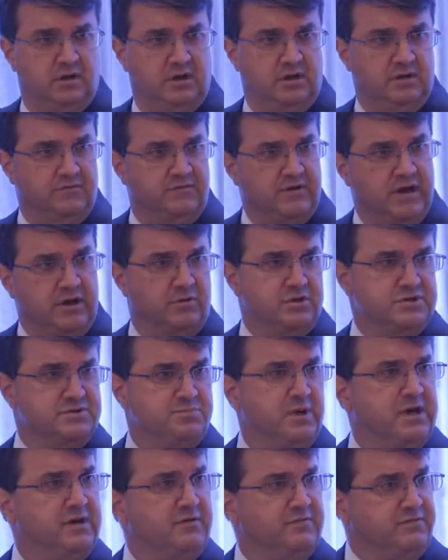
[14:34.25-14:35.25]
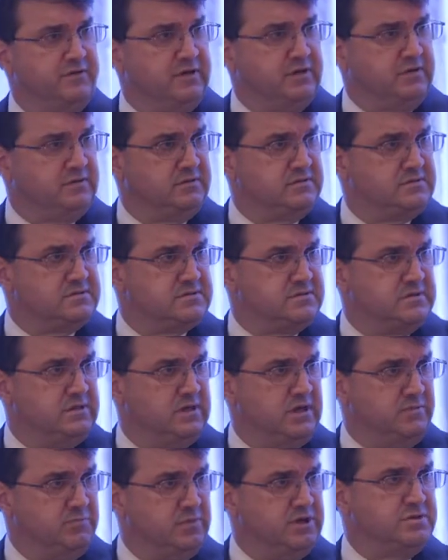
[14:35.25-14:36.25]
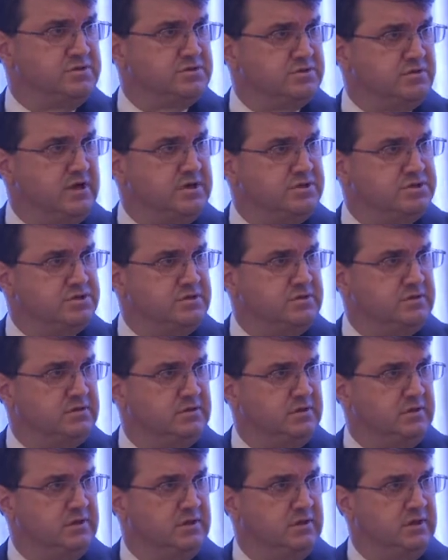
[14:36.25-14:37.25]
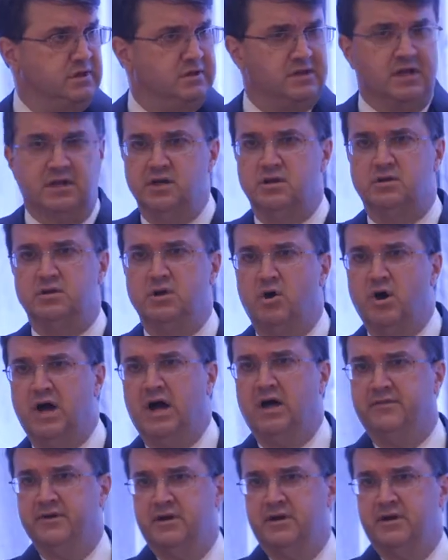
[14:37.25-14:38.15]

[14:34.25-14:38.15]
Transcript: in the Veterans Benefit Administration. They didn't know how